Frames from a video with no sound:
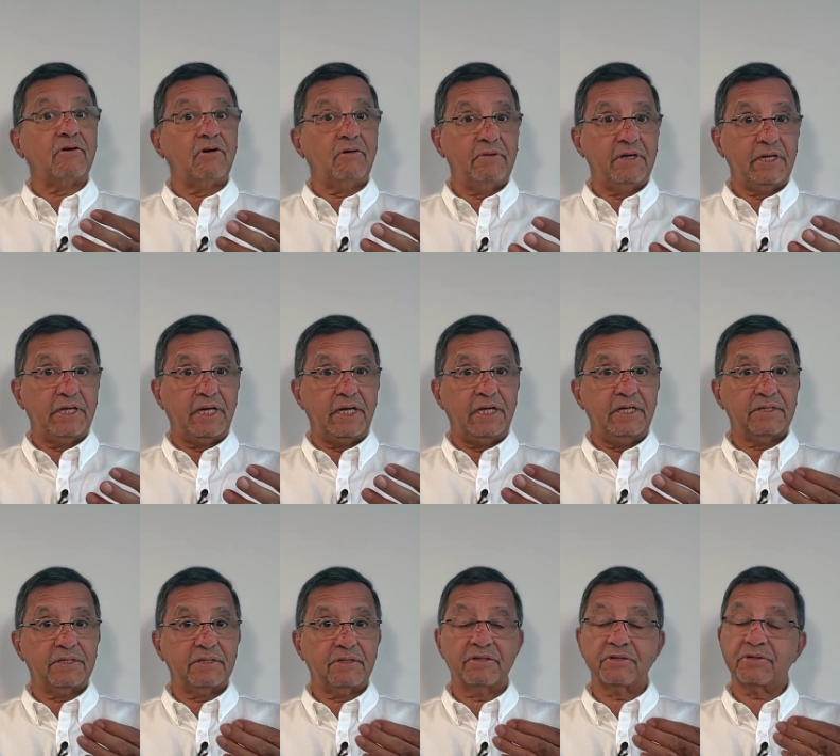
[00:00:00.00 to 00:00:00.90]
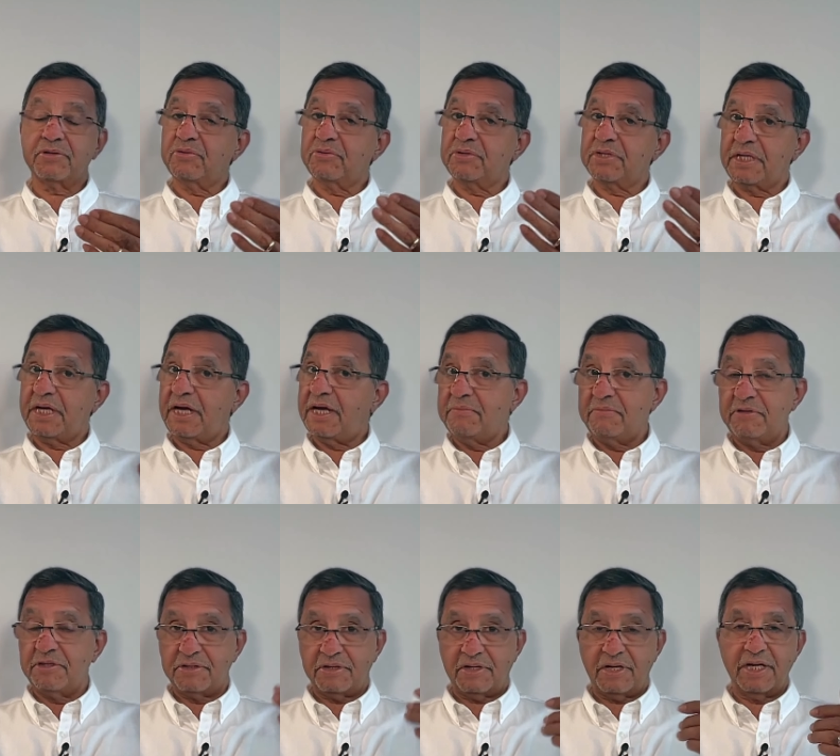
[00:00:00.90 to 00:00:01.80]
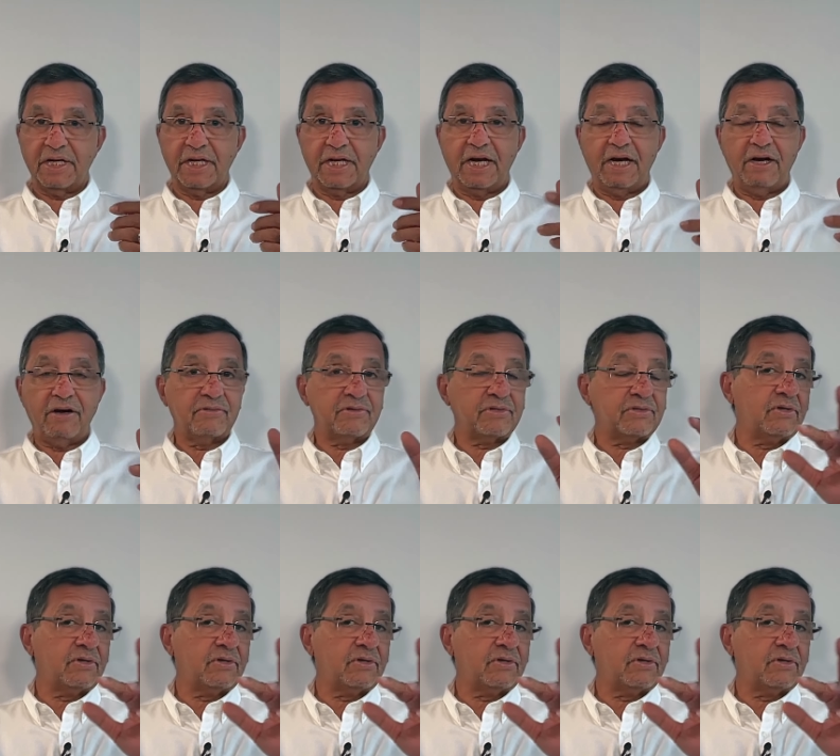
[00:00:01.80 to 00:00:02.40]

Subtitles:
obligations whose time is running out.